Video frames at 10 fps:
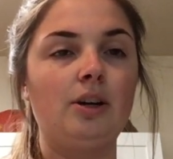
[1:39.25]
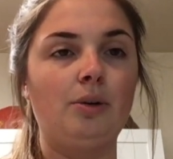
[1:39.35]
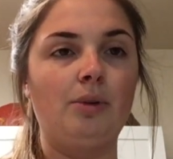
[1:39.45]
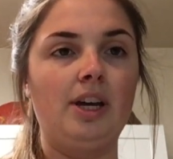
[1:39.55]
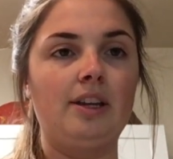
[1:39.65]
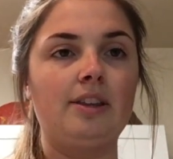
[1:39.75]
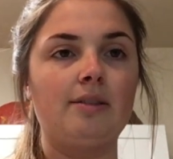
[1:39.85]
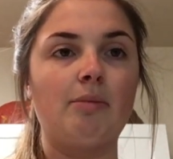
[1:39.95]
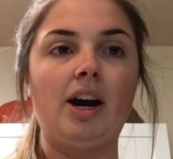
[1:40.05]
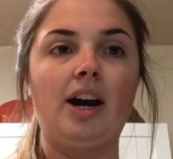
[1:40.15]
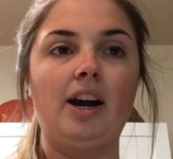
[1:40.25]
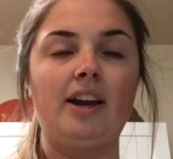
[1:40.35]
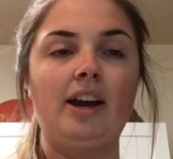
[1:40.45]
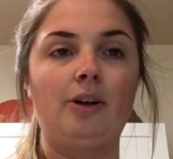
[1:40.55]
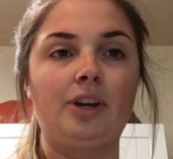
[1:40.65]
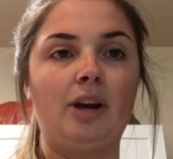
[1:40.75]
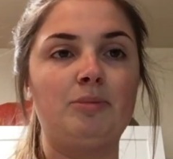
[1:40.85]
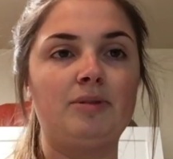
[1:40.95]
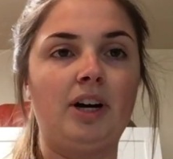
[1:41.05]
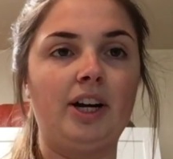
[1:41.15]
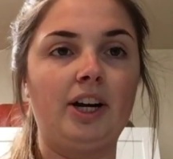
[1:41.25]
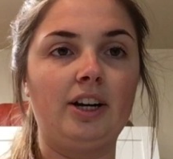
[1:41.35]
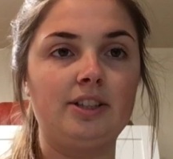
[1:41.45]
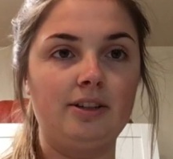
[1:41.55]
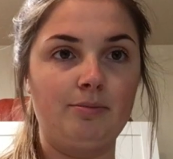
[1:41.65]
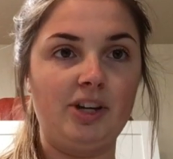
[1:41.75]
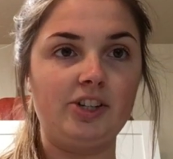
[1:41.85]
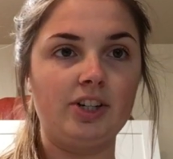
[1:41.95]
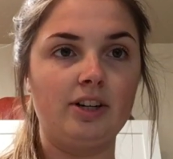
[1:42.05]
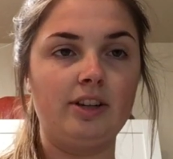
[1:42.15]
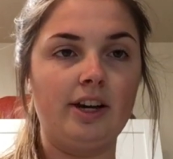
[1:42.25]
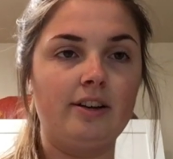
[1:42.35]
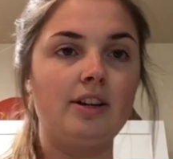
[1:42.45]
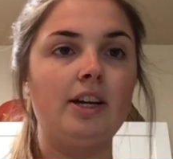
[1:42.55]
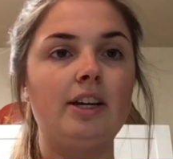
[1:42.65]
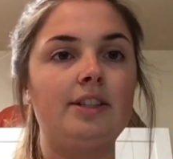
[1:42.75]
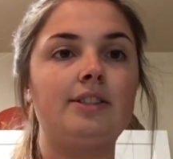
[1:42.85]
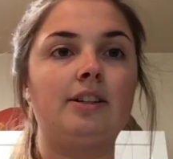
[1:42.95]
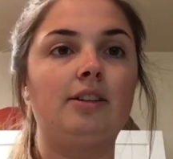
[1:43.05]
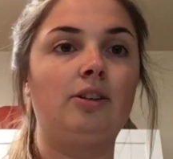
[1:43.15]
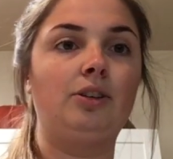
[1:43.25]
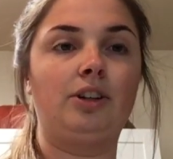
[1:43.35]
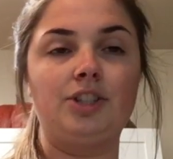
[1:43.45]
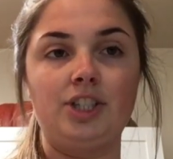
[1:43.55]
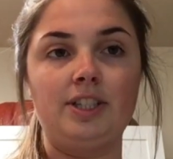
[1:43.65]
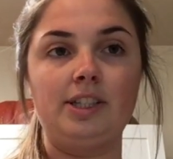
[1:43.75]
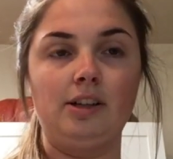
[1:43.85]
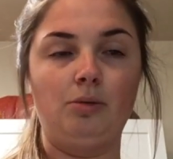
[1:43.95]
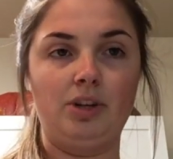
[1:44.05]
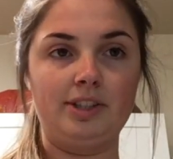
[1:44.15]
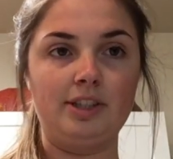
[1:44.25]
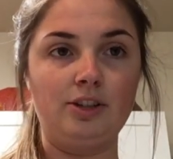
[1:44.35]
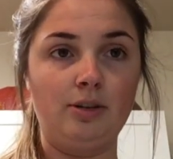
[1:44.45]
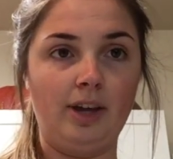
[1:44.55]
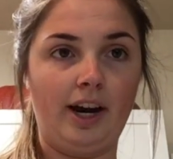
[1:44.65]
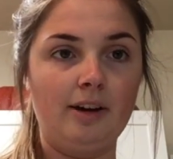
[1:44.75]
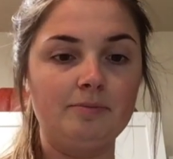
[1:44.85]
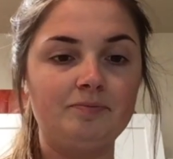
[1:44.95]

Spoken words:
with my healthcare provider to make sure that he still or she still wants to do that.